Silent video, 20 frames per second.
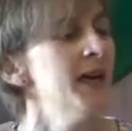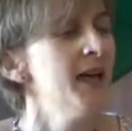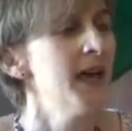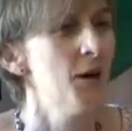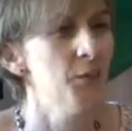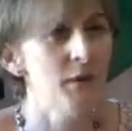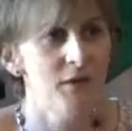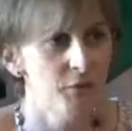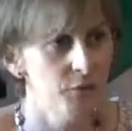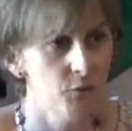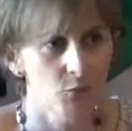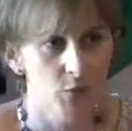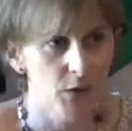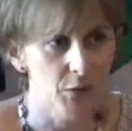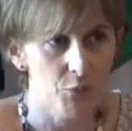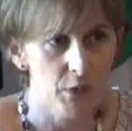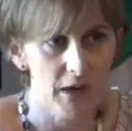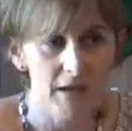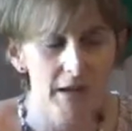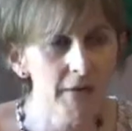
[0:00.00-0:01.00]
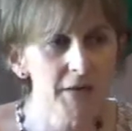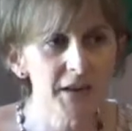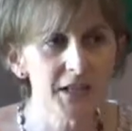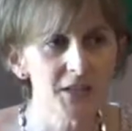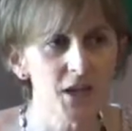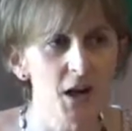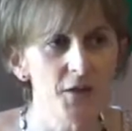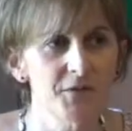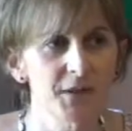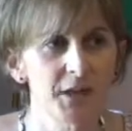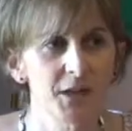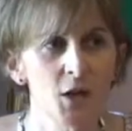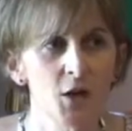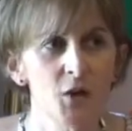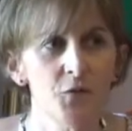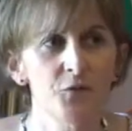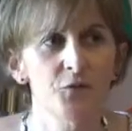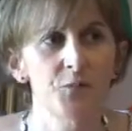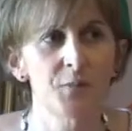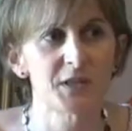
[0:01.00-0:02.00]
and we're hearing it often
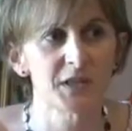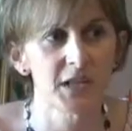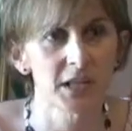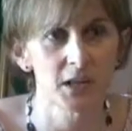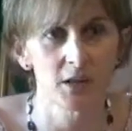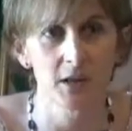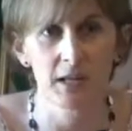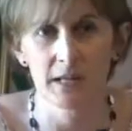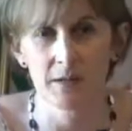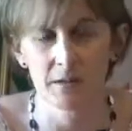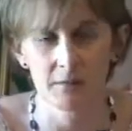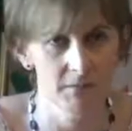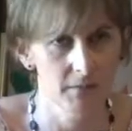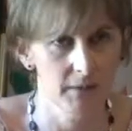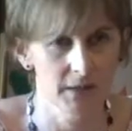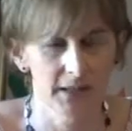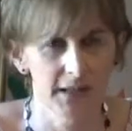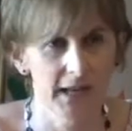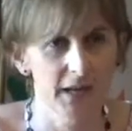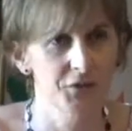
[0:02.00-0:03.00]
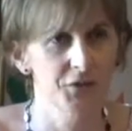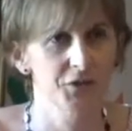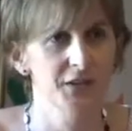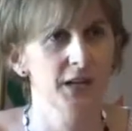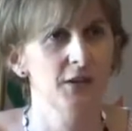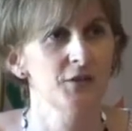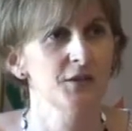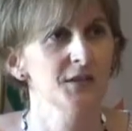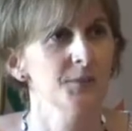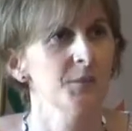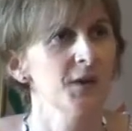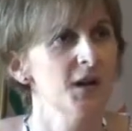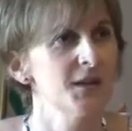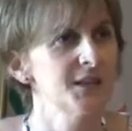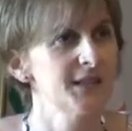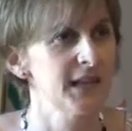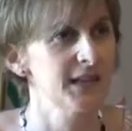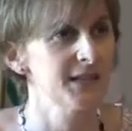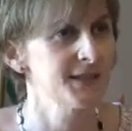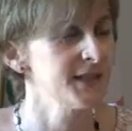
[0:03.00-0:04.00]
enough, particularly in the counter-terrorism
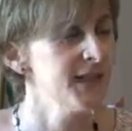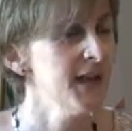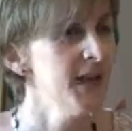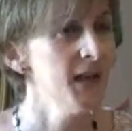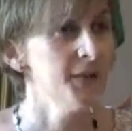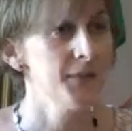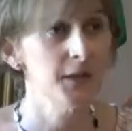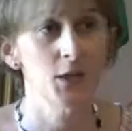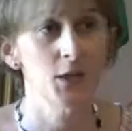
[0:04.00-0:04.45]
context, that